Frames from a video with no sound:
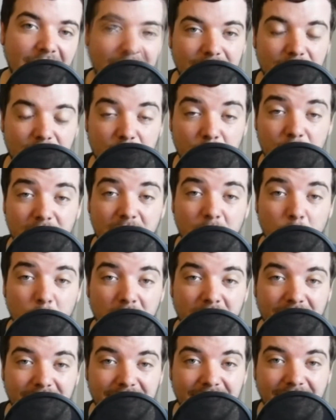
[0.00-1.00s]
so you get
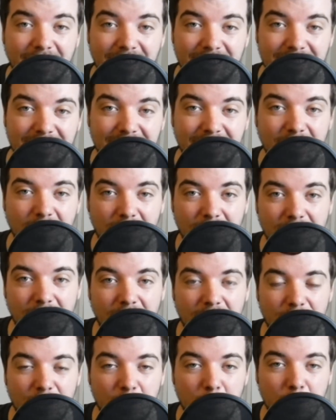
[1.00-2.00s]
weekly content on
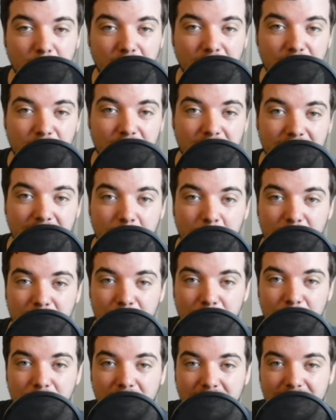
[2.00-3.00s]
audio production tips and
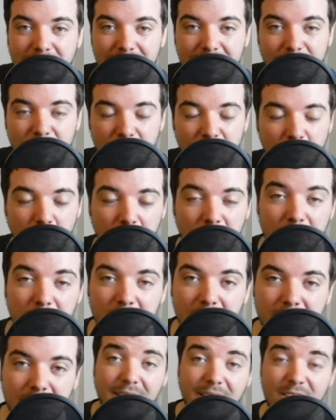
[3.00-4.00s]
tricks and
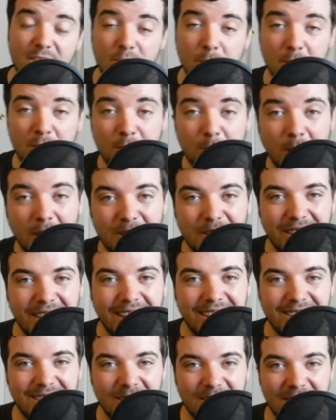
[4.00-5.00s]
tutorials. Thanks so much for watching,
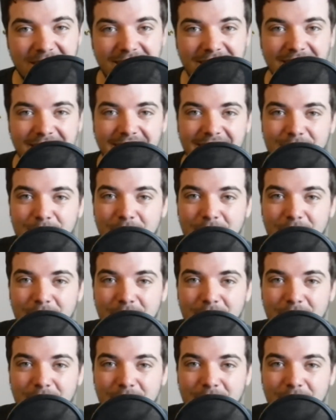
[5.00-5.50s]
guys. I'll see you in the next